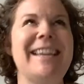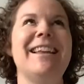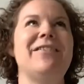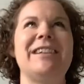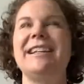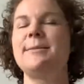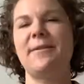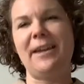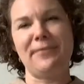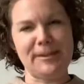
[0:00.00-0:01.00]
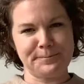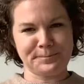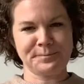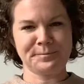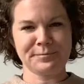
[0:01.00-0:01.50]
I love it. It's my favorite.
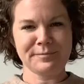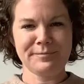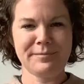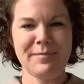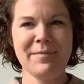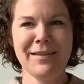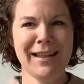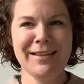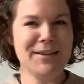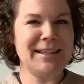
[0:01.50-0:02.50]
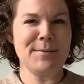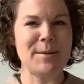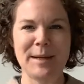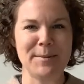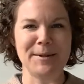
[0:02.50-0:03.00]
These are my
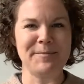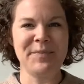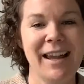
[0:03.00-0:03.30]
people.